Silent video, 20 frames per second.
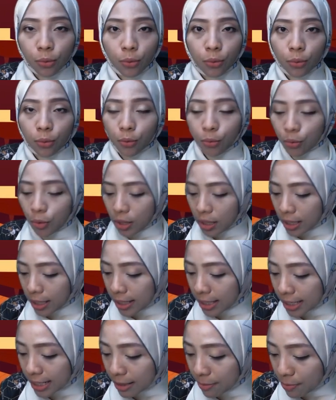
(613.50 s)

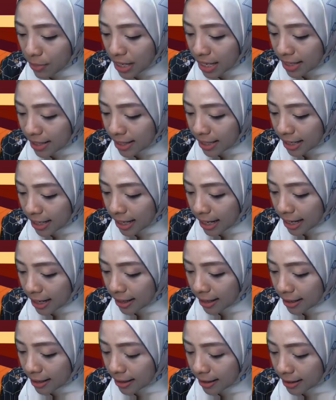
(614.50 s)
1, the basic
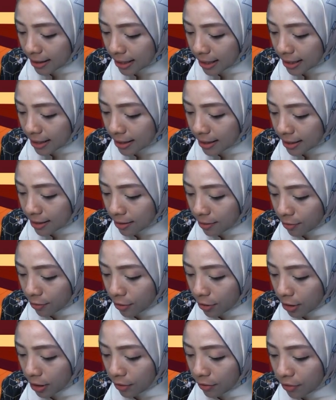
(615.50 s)
angle is
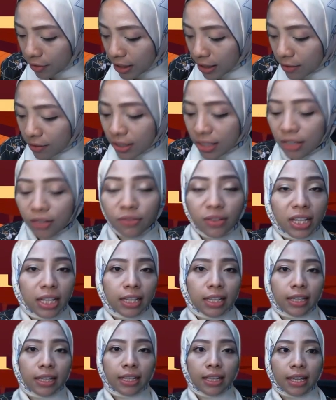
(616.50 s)
45
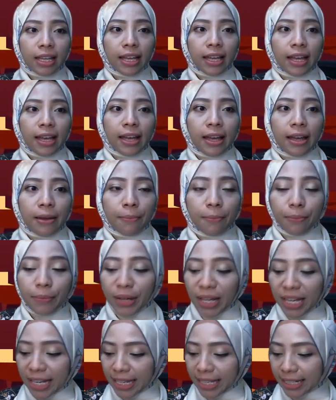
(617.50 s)
degree.
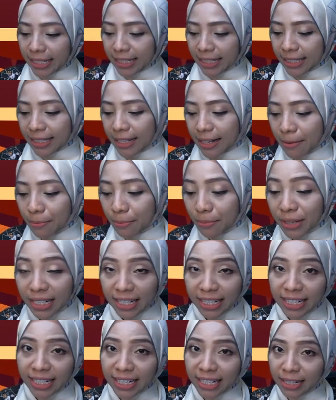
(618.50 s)
But,
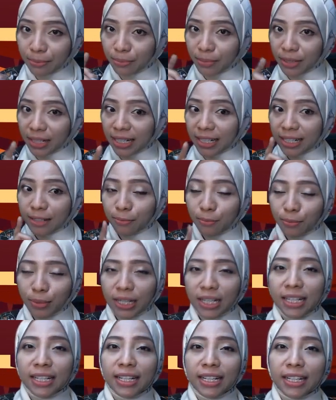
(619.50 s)
but, but,
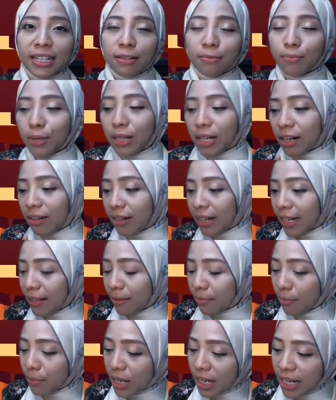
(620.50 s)
but, bear
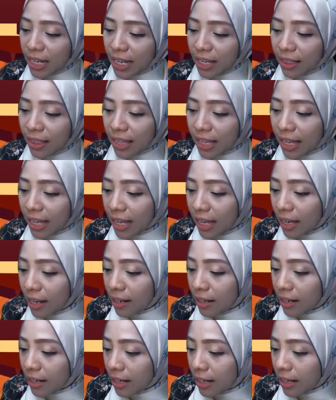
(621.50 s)
in mind
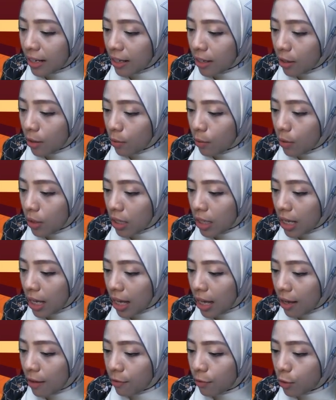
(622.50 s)
that we
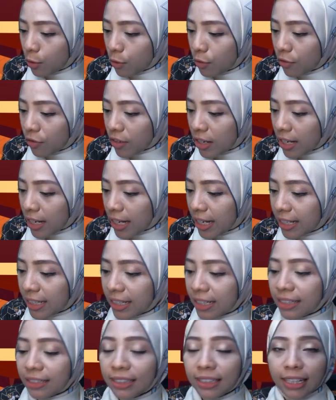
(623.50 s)
have to
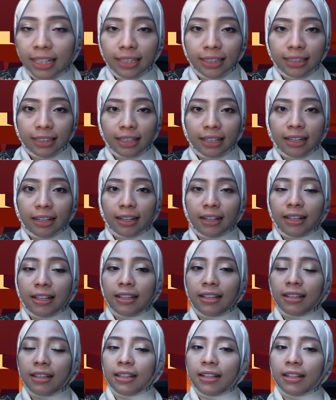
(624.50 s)
find the theta